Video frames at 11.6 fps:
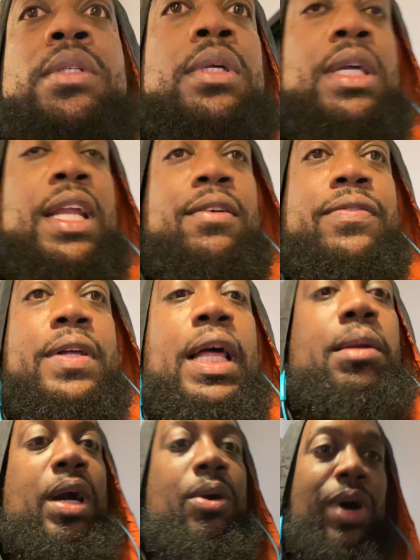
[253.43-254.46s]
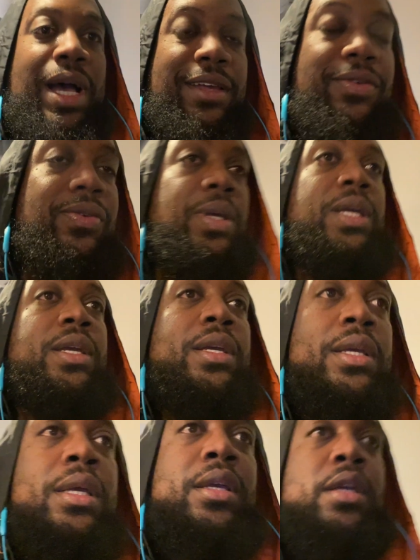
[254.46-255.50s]
And I feel like my wife
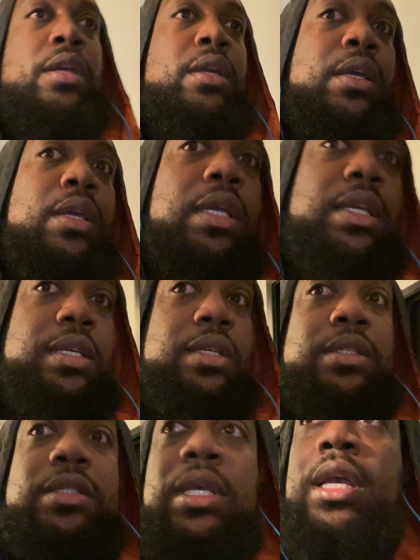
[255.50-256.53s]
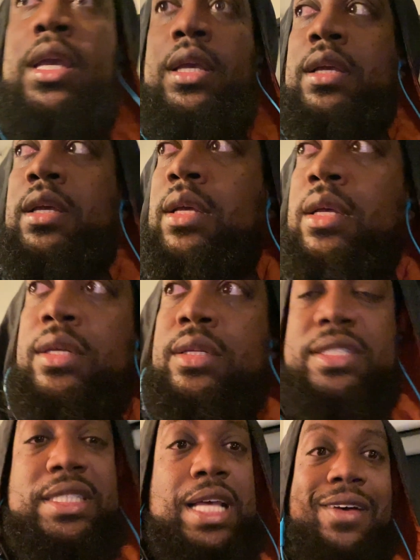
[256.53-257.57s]
is
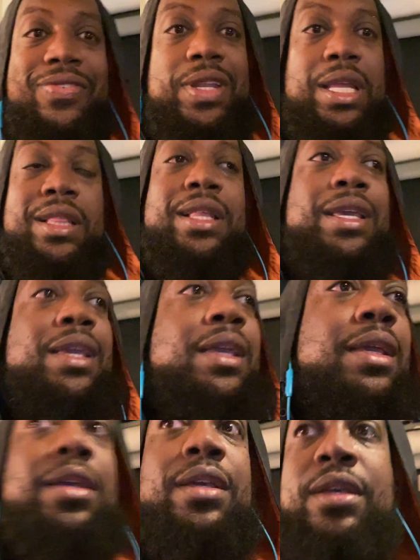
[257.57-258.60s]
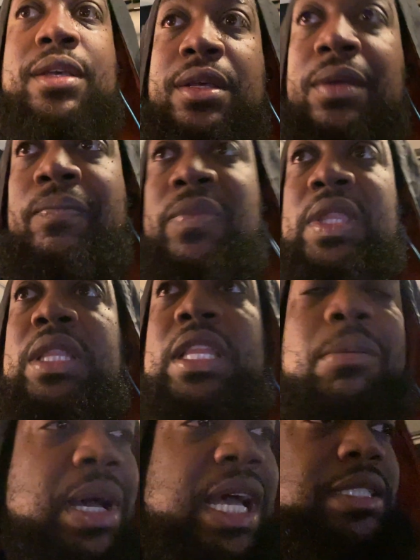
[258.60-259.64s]
definitely the
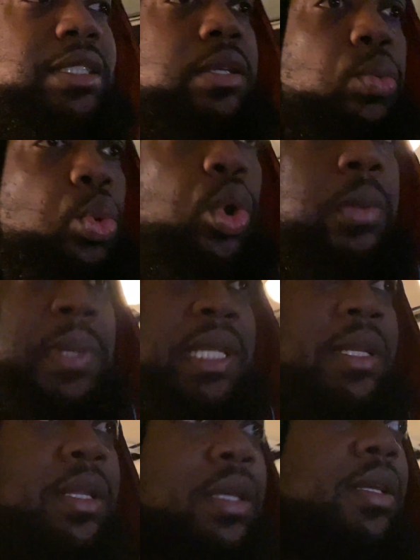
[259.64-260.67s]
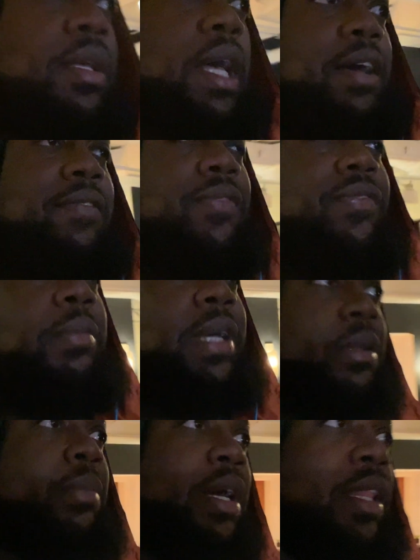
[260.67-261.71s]
best woman I've ever met
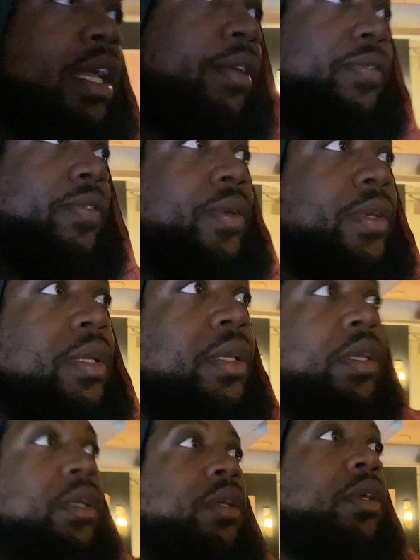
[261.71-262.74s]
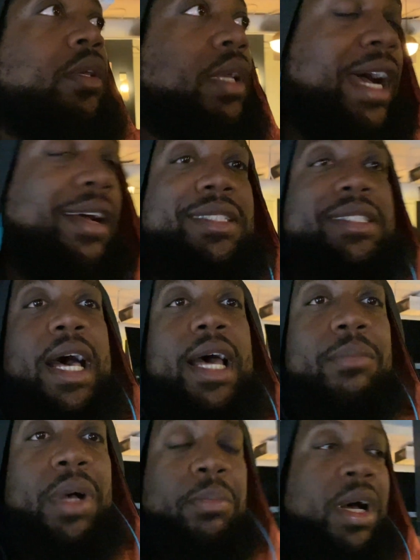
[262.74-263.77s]
in my life outside of
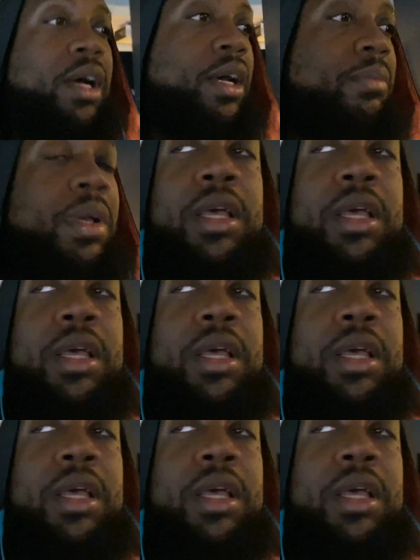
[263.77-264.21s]
my mom.